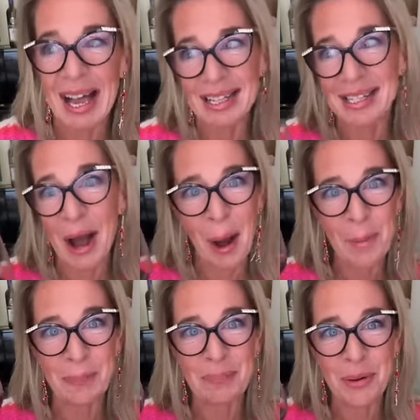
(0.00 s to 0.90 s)
and
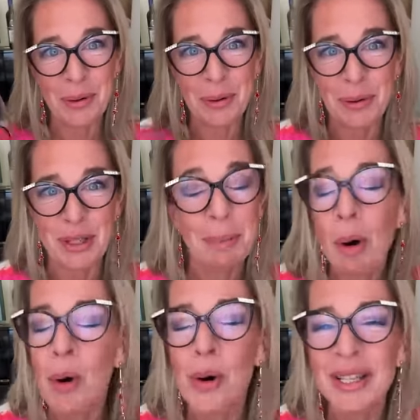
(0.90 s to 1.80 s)
all your
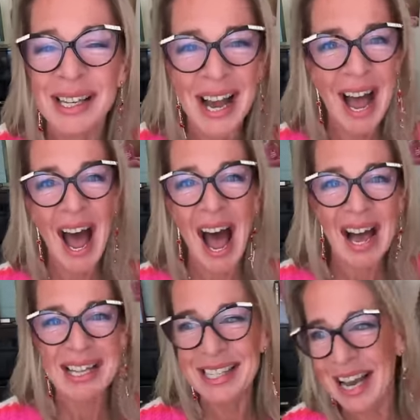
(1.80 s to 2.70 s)
support.
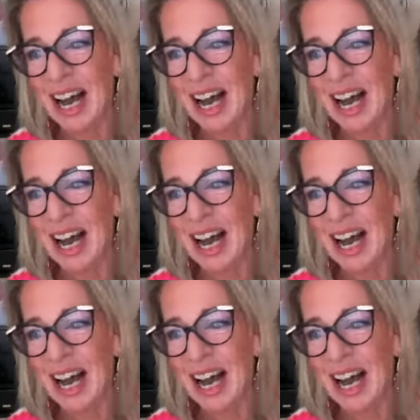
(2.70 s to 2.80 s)
And